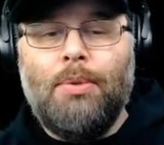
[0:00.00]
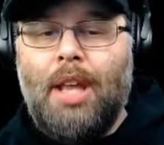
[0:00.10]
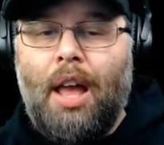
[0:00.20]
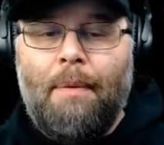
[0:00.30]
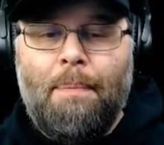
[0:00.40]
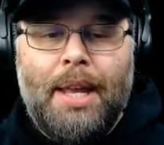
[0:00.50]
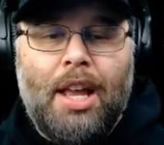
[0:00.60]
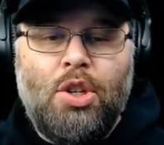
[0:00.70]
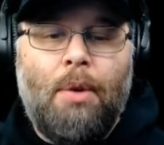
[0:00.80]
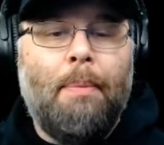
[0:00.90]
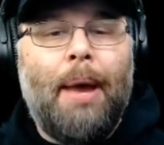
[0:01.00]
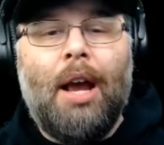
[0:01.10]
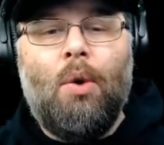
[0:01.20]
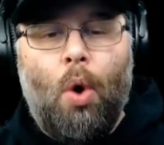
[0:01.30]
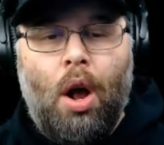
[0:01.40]
Now, because you have a
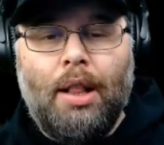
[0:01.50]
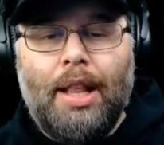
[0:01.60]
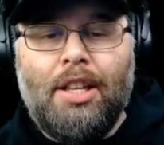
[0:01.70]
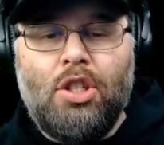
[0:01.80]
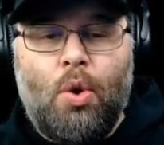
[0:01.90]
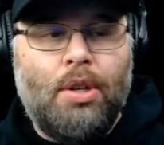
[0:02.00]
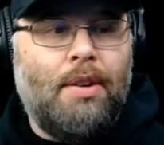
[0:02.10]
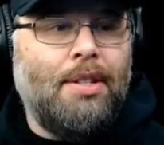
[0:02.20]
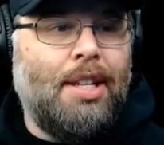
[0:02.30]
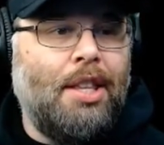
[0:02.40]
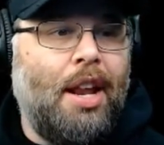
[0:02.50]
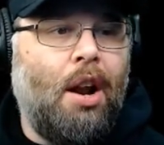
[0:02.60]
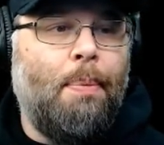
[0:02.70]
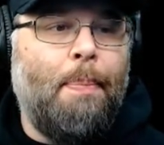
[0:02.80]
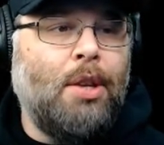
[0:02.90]
back wall light source and you sit there,
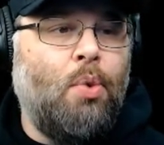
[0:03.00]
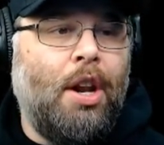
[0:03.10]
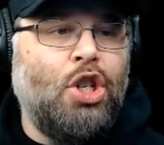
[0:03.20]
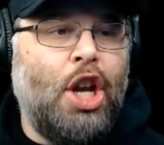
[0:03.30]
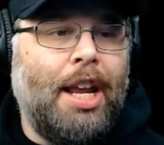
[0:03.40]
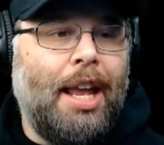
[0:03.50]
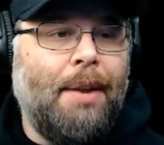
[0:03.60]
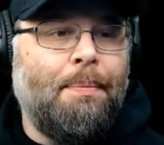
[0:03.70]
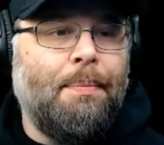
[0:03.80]
the best way to check it